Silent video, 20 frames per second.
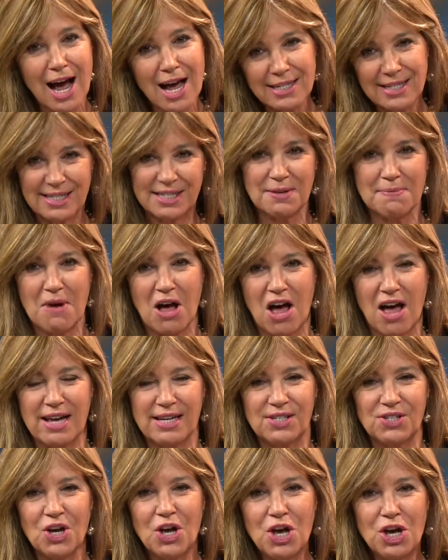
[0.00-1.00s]

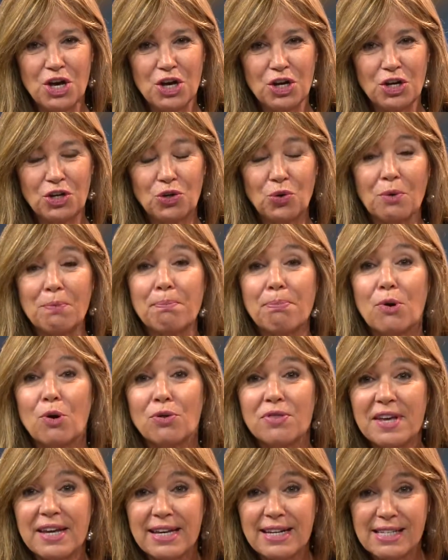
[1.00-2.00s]
customize your
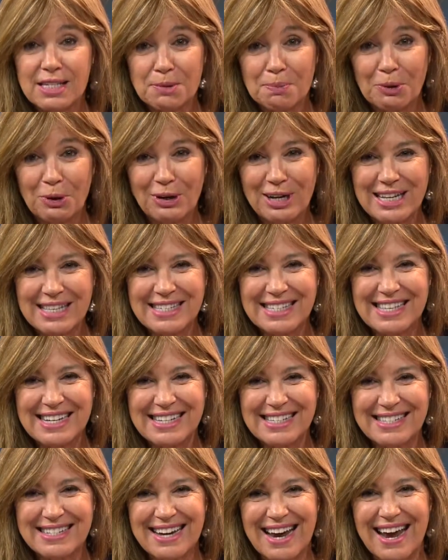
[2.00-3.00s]
birthing experience
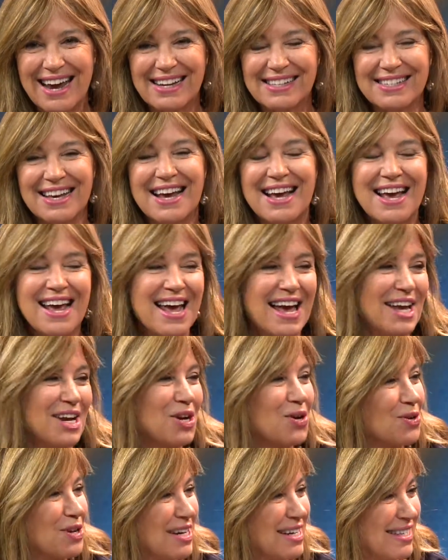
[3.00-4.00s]
these days.
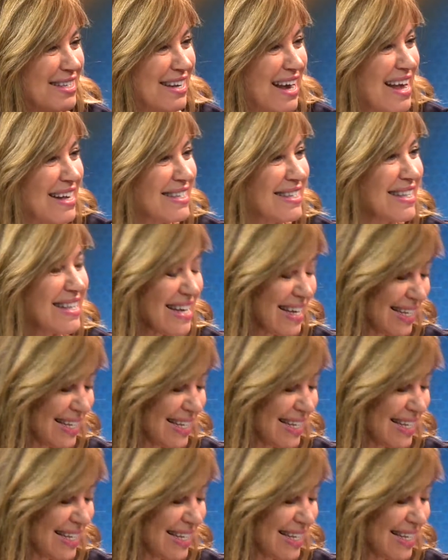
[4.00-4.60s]
And here to discuss